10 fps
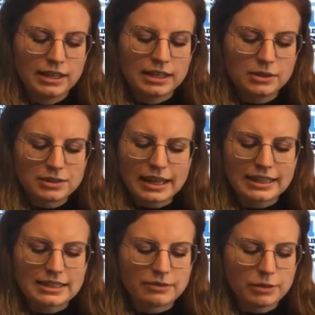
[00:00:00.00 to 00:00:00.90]
He was like a
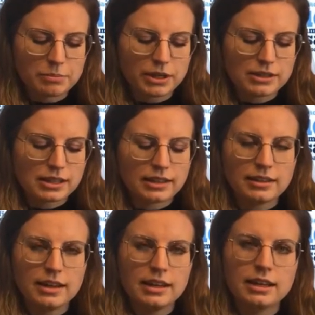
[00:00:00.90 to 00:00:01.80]
different person,
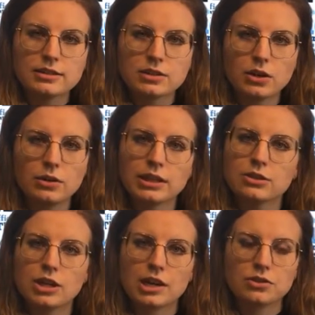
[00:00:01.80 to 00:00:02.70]
and so he
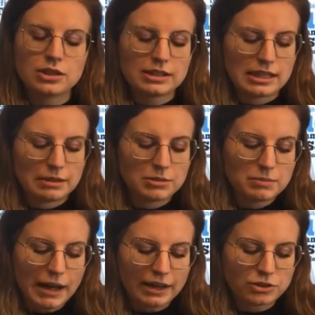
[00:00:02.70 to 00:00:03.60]
changed his name to
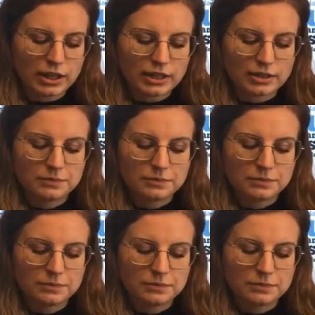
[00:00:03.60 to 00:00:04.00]
Patrick.